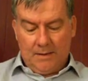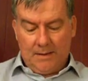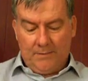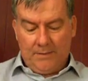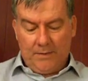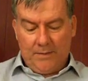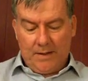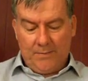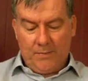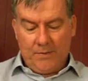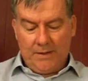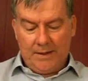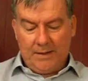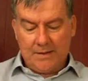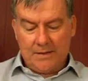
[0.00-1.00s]
Lovely way of
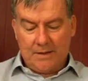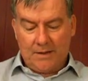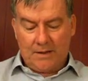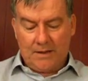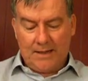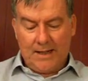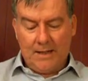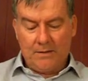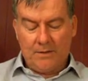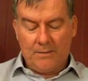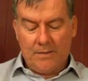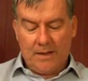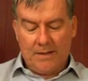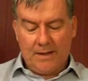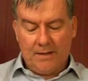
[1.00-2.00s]
putting it, isn't it?
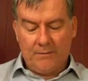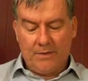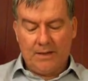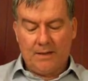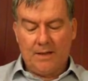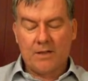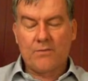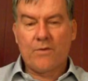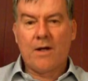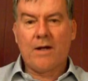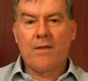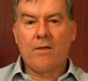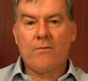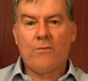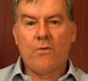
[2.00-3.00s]
Clouded by the unrealised
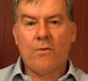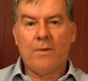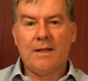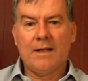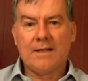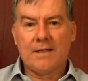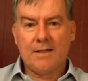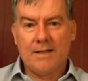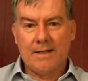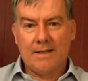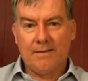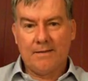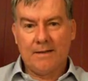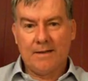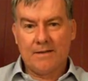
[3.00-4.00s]
right of the former
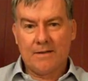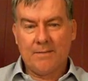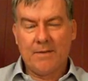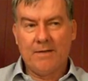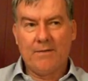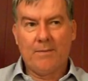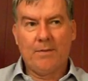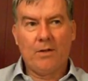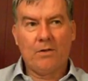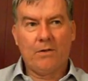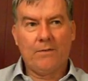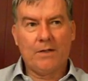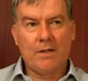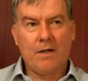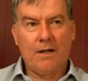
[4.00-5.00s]
lessee. It's a bit of a blot
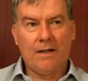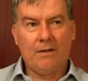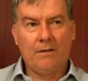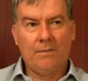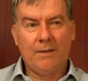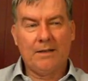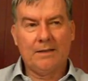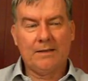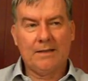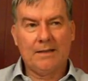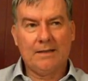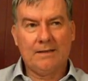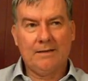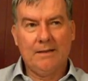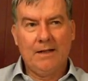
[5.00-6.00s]
on the title, but it's
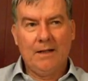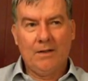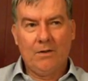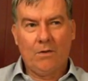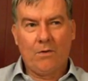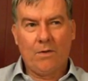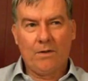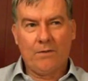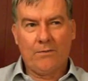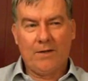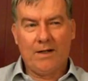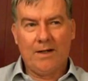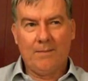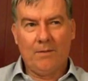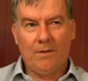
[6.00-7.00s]
not
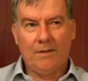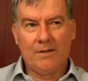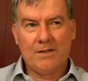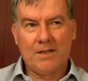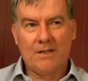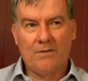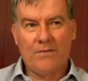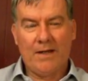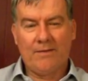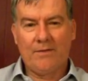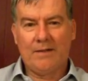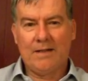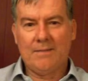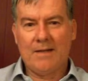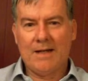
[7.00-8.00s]
quantifiable. It's just the fact
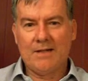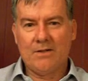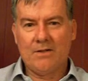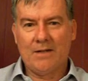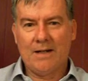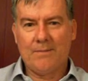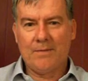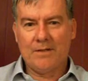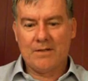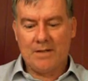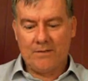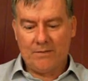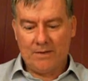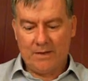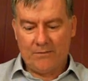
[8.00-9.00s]
that he may turn up and
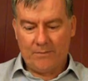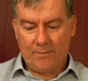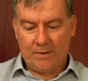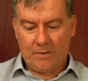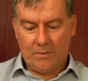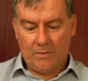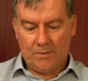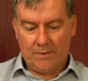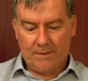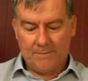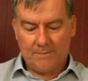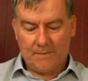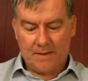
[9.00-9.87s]
seek relief from the court.